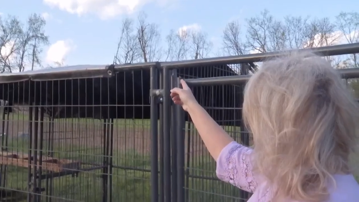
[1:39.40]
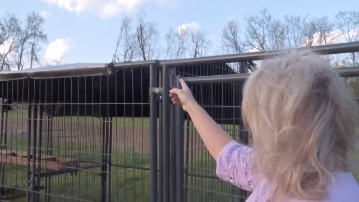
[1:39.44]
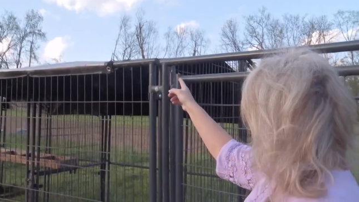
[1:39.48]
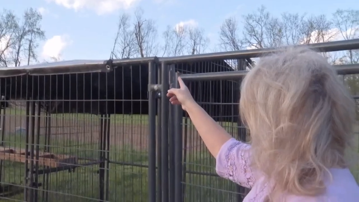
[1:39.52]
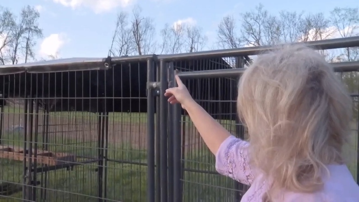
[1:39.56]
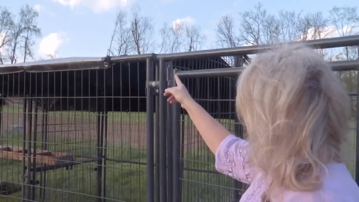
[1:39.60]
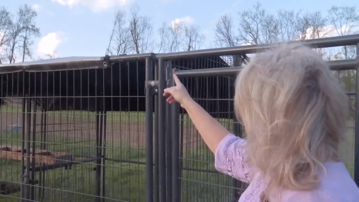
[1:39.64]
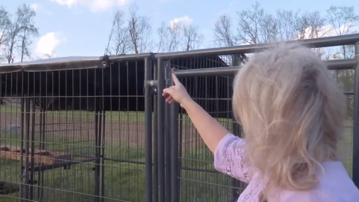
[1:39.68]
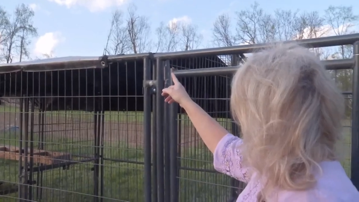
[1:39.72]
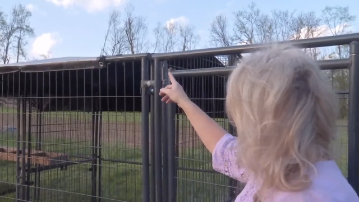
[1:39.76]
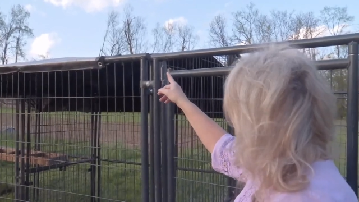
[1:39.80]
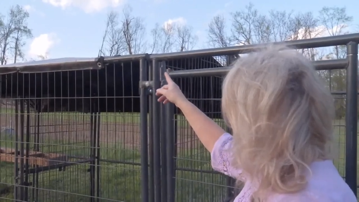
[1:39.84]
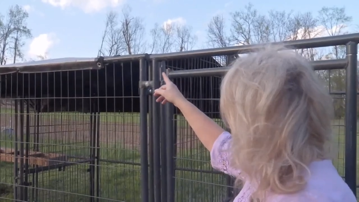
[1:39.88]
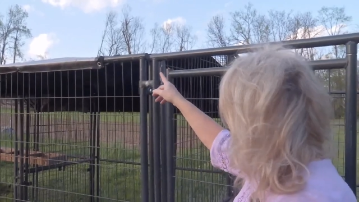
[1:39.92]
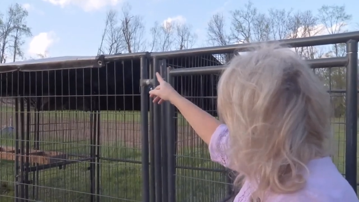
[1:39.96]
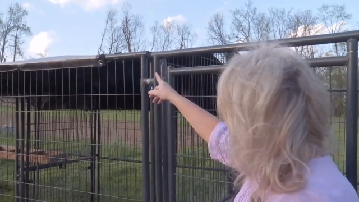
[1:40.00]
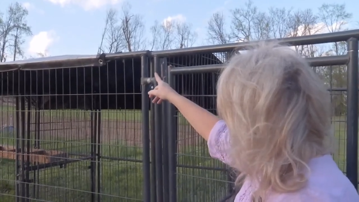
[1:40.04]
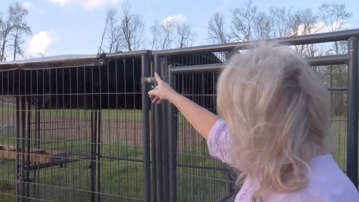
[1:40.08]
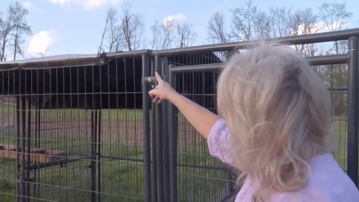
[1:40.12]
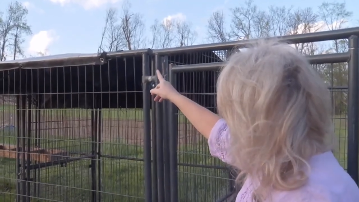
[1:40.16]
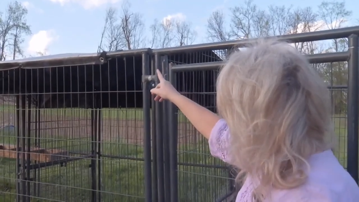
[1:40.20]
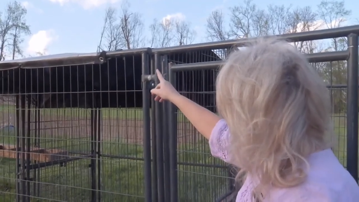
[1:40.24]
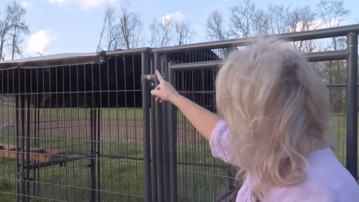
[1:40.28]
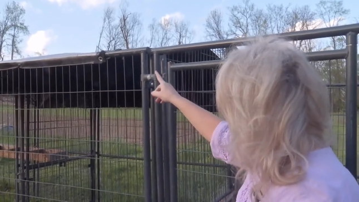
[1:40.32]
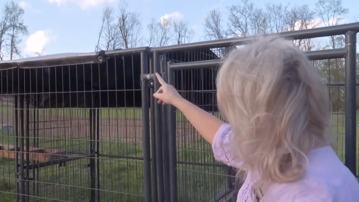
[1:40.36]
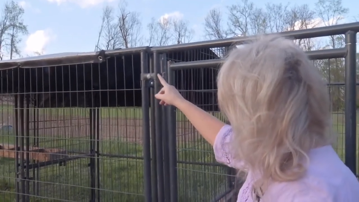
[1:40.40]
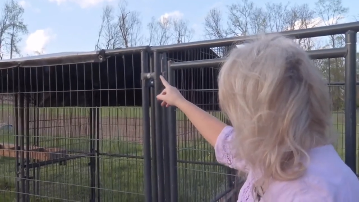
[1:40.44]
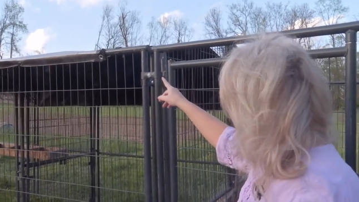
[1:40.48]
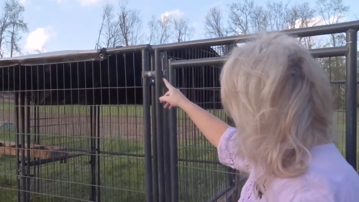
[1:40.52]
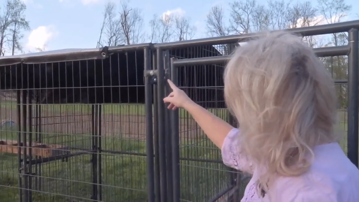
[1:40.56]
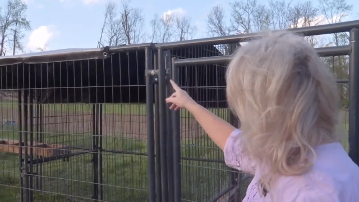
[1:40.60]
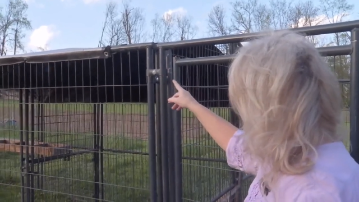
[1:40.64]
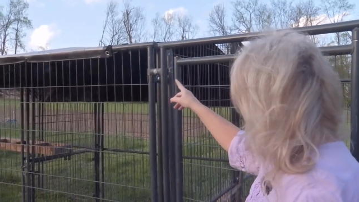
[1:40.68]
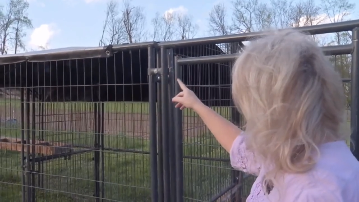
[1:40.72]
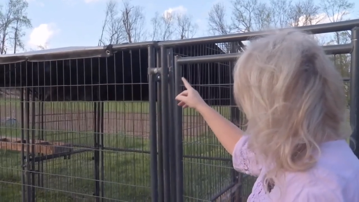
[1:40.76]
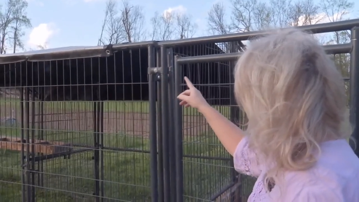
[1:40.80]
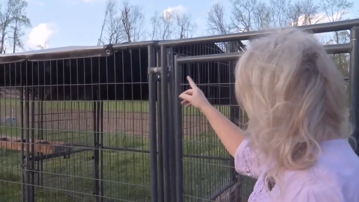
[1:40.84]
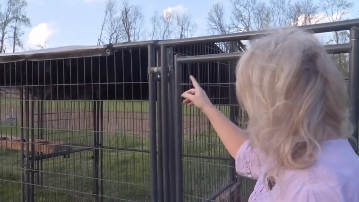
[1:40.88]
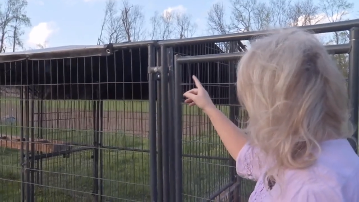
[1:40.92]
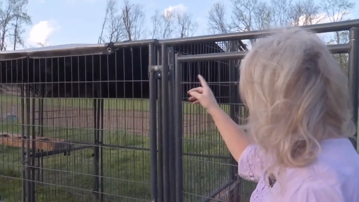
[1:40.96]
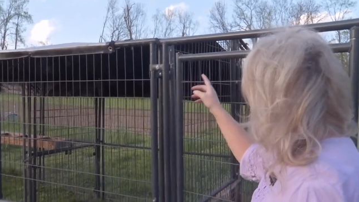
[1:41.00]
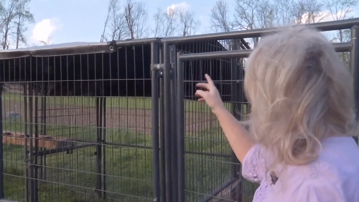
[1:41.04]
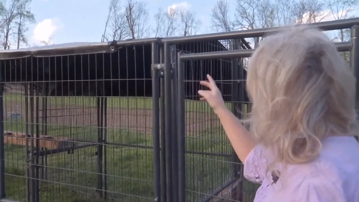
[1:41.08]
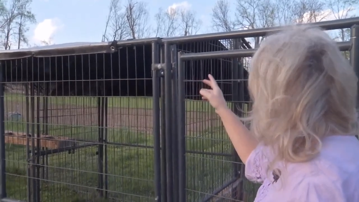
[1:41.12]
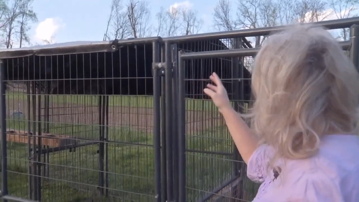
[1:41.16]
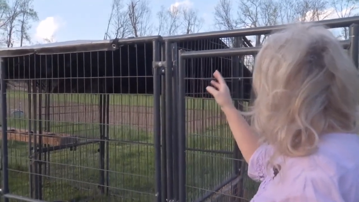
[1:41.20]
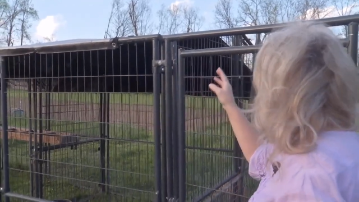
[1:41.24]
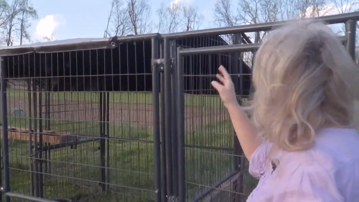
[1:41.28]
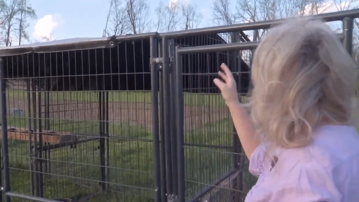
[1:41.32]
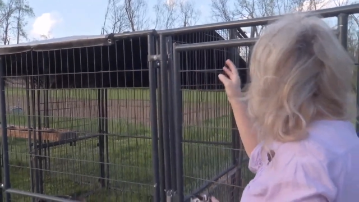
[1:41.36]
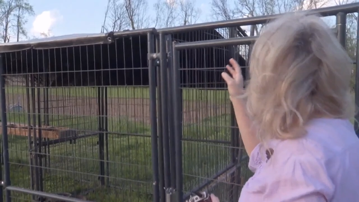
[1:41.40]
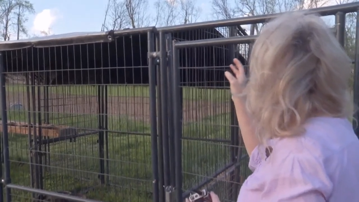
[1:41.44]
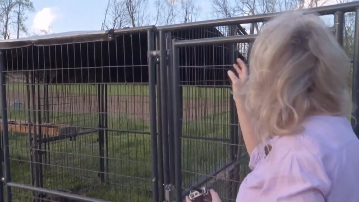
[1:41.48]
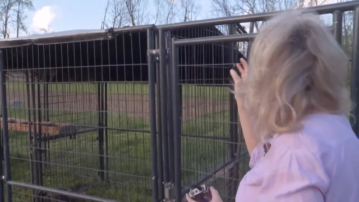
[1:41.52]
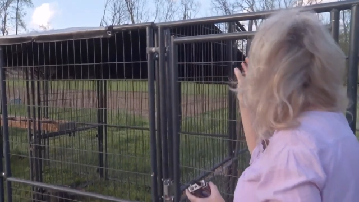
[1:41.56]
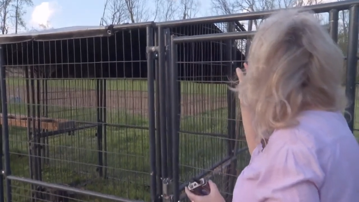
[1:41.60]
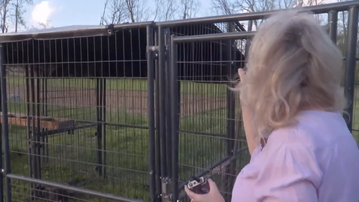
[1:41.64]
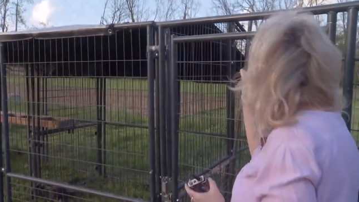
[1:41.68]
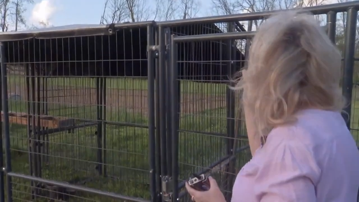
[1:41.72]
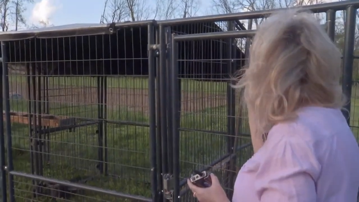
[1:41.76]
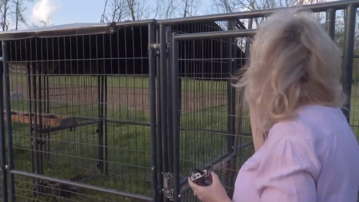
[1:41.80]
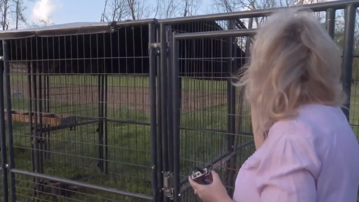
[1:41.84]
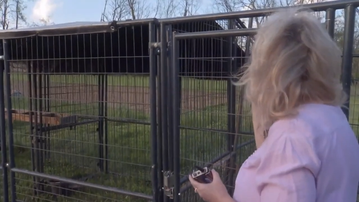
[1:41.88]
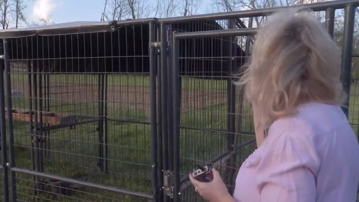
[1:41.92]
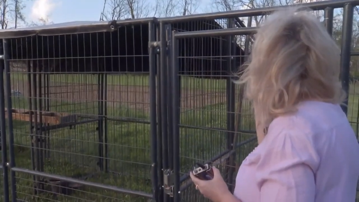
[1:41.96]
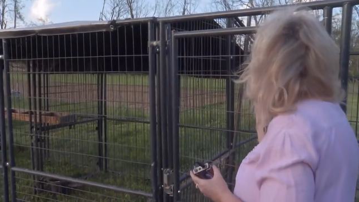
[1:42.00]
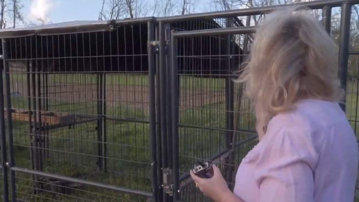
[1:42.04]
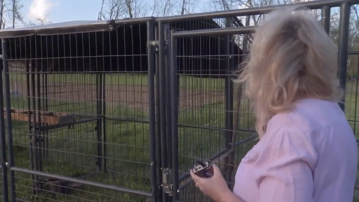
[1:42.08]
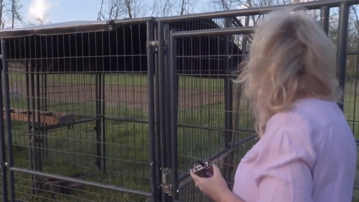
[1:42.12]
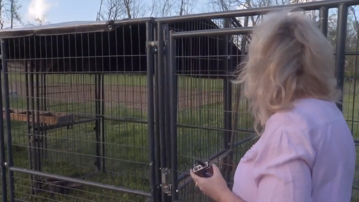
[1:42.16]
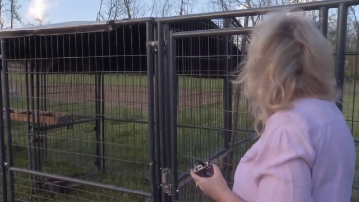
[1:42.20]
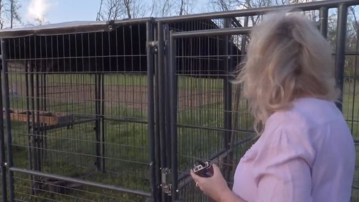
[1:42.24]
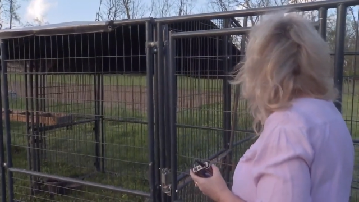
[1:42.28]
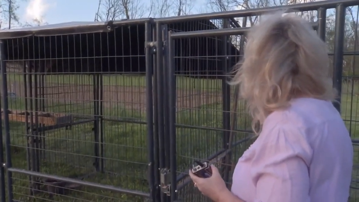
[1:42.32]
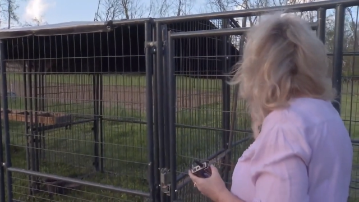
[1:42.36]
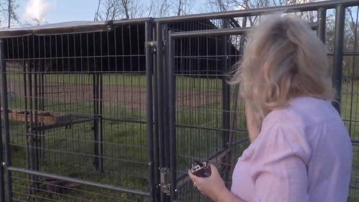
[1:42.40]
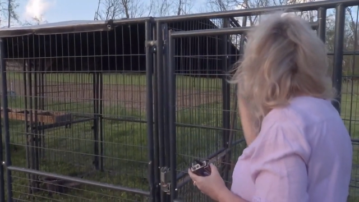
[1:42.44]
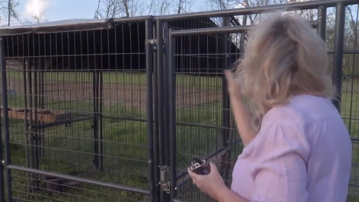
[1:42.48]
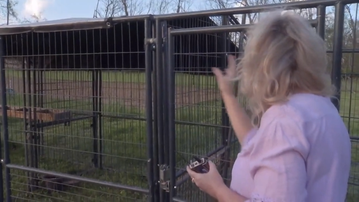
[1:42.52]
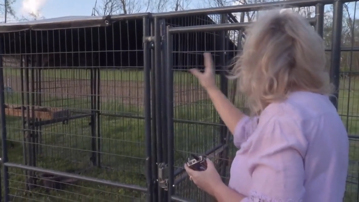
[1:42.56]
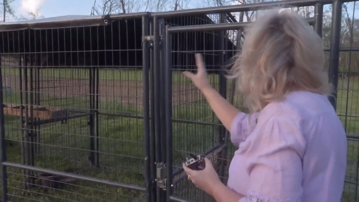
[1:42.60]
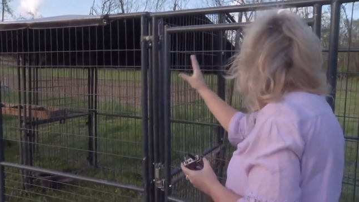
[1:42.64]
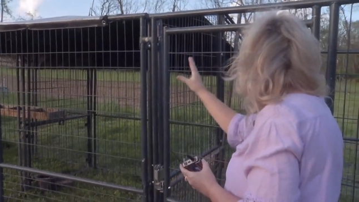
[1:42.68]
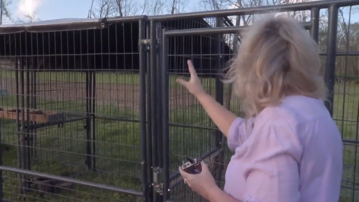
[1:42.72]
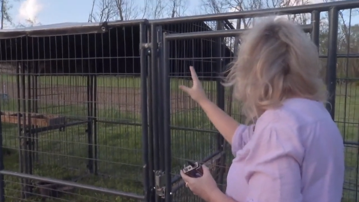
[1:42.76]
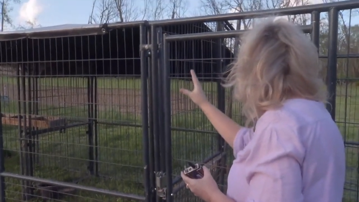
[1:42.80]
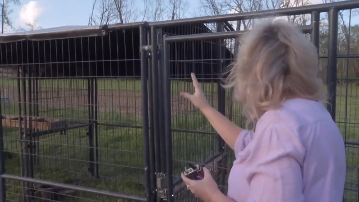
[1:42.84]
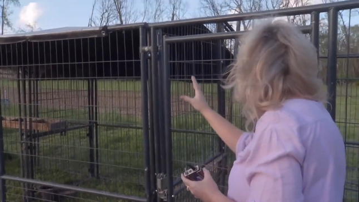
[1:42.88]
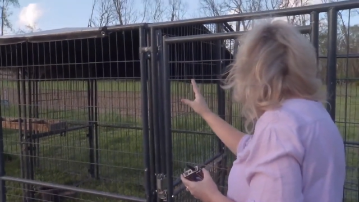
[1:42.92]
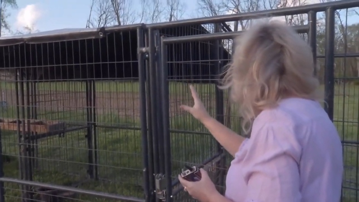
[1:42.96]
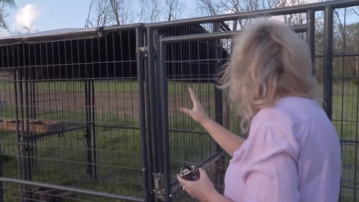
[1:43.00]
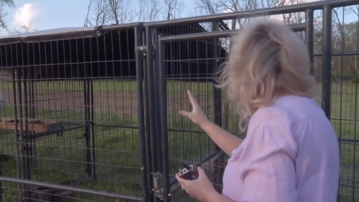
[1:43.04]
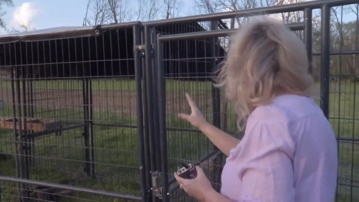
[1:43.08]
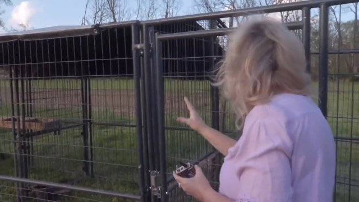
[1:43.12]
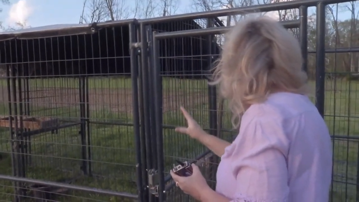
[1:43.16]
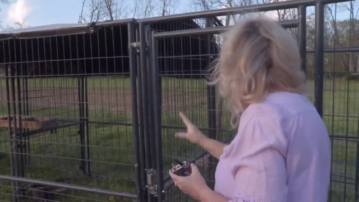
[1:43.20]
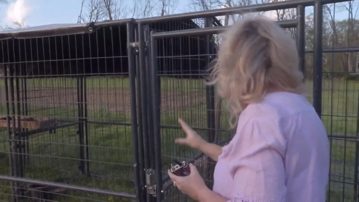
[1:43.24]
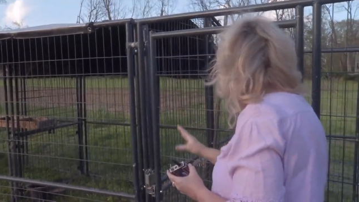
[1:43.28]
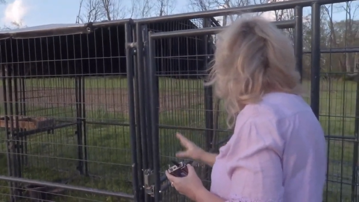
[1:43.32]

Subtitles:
[unreadable: no face in view]